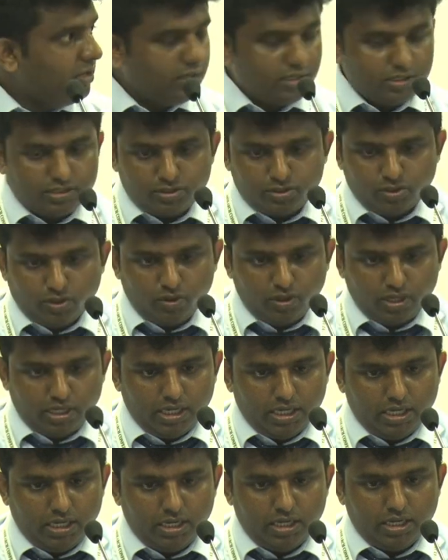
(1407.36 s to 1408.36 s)
So
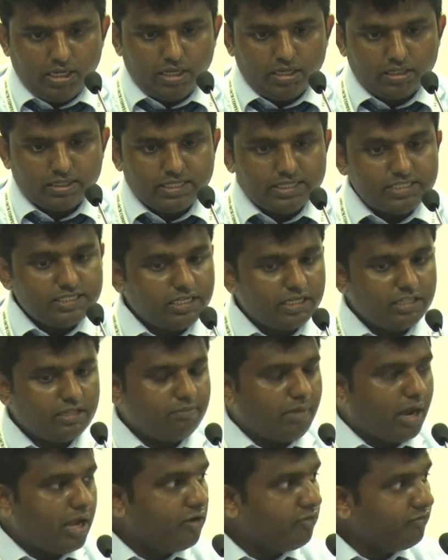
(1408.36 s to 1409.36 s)
considering the
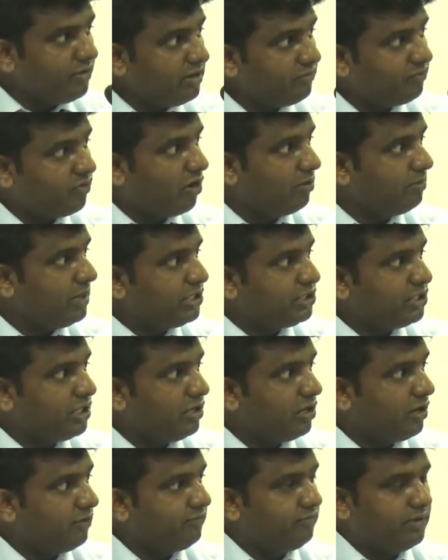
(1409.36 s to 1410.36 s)
biofilm
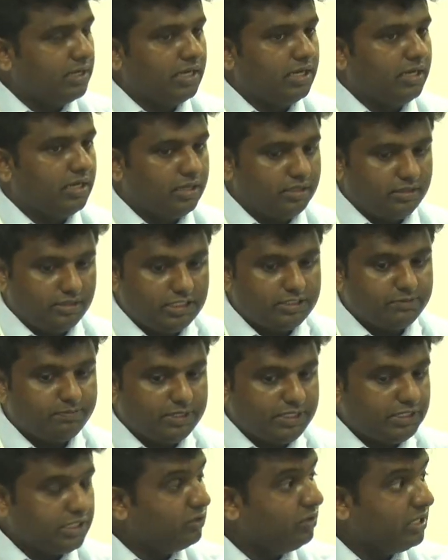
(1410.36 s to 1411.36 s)
formation of this
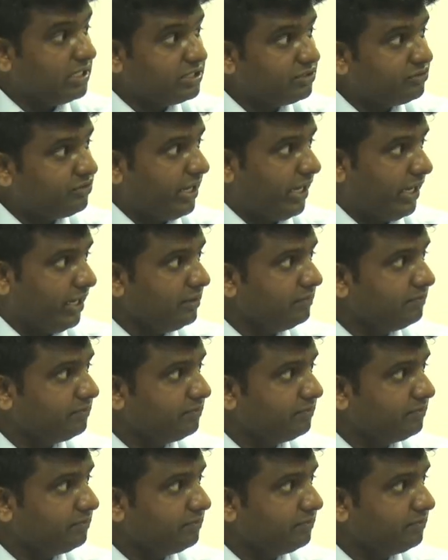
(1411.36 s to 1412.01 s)
particular strain,